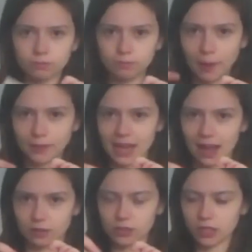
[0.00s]
paper
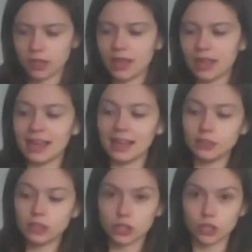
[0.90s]
towels
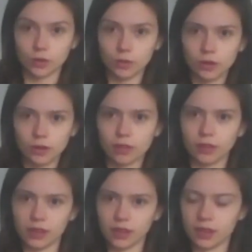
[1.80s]
into
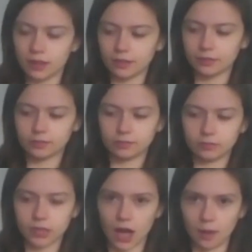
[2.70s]
the
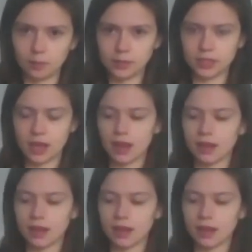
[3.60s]
cups.